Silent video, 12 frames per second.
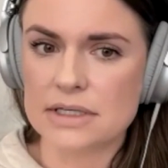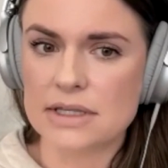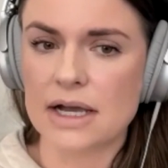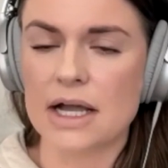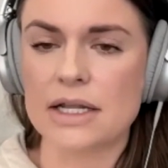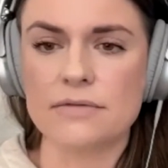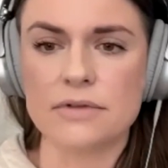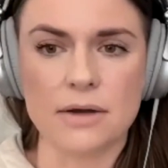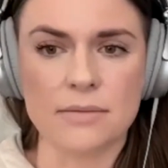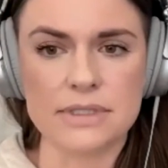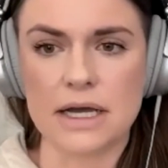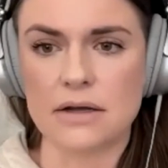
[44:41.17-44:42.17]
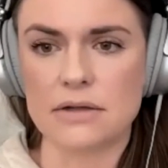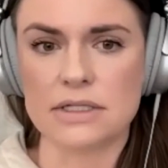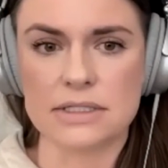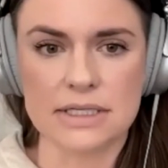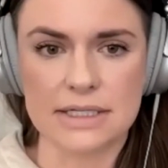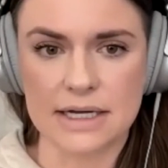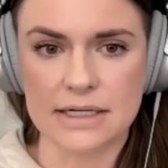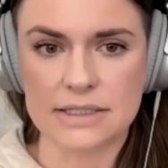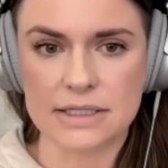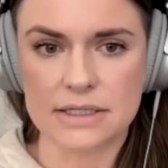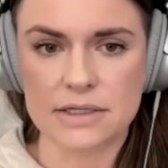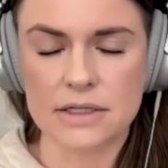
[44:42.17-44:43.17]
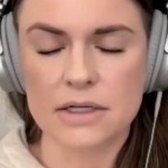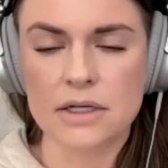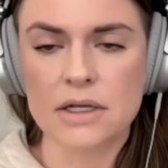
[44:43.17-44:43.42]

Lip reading: that kind of numbed out, disconnected.